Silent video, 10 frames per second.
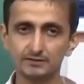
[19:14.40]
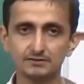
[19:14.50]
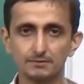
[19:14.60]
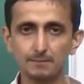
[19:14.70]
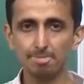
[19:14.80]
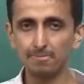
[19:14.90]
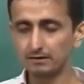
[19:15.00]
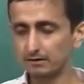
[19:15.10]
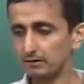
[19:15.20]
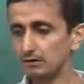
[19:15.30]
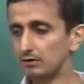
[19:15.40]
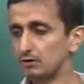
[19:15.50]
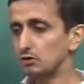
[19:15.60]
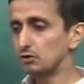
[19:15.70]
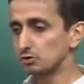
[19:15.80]
this?
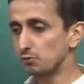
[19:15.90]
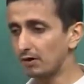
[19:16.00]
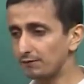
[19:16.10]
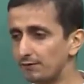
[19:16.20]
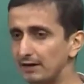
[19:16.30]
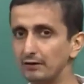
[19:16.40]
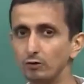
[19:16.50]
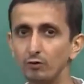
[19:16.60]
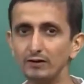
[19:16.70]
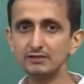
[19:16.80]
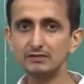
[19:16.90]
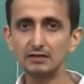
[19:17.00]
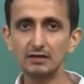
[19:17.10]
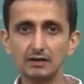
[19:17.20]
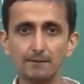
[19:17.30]
So, what we will do
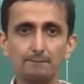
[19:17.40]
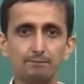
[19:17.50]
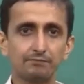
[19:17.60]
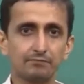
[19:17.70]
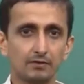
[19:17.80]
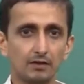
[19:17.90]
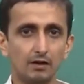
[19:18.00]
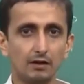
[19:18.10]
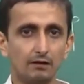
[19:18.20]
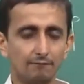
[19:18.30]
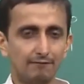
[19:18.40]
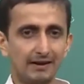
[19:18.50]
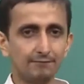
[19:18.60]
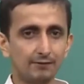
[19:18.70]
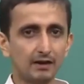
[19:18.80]
is
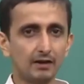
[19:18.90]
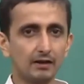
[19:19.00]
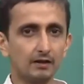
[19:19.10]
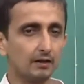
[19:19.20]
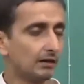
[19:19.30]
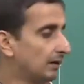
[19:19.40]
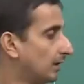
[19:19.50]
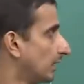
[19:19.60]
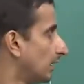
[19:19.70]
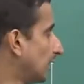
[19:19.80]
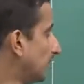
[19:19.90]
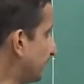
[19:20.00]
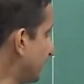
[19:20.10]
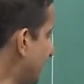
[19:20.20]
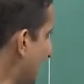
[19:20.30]
whenever
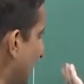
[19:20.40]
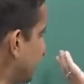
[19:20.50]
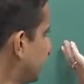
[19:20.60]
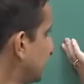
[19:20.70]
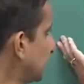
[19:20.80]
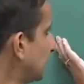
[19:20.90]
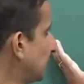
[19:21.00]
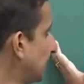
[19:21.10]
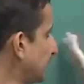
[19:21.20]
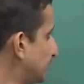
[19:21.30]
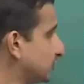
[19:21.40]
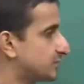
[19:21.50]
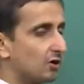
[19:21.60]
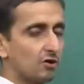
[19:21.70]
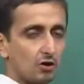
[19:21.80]
we will have a
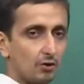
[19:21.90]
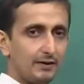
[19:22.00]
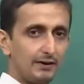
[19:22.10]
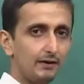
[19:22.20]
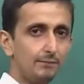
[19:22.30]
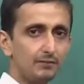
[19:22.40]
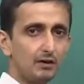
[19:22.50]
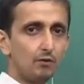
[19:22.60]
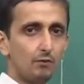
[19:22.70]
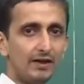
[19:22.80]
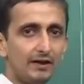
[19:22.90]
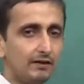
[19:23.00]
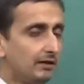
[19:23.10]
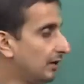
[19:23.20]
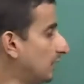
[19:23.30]
push down automata
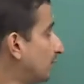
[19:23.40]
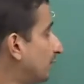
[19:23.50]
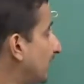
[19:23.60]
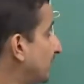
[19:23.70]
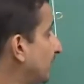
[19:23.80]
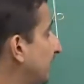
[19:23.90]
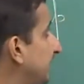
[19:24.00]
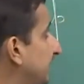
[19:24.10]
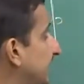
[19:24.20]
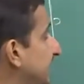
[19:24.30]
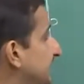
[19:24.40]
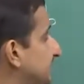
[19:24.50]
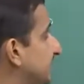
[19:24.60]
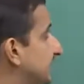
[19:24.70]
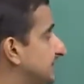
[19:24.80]
where whenever it
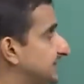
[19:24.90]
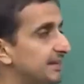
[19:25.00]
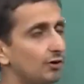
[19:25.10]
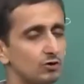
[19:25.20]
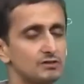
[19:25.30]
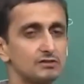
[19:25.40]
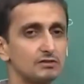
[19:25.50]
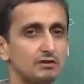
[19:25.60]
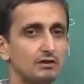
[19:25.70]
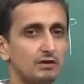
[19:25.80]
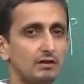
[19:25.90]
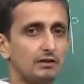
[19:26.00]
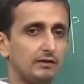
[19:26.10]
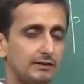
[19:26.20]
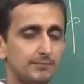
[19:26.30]
reads zeros,
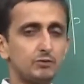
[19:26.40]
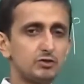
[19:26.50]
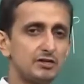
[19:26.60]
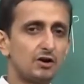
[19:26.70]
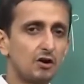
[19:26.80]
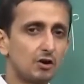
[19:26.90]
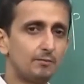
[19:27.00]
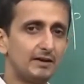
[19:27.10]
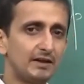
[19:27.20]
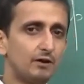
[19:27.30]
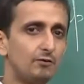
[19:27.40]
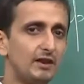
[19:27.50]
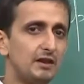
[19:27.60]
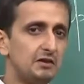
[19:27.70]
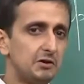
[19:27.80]
the push down automata
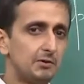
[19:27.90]
will